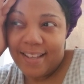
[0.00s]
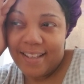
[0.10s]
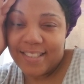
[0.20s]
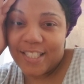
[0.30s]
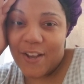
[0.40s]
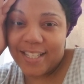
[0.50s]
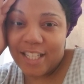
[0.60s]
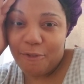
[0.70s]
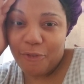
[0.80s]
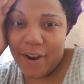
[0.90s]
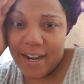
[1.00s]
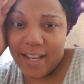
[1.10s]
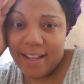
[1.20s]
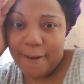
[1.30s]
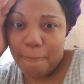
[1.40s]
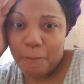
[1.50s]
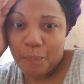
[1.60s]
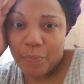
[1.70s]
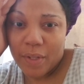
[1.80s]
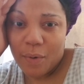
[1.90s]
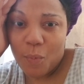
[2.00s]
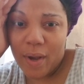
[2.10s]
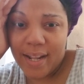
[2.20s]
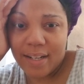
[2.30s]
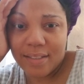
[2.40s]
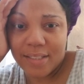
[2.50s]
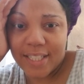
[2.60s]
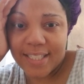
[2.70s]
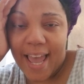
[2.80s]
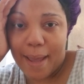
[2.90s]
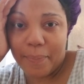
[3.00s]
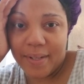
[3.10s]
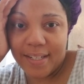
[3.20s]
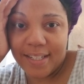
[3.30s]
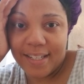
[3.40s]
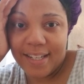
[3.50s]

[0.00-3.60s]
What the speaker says: So I said, "Freddie, what just happened?"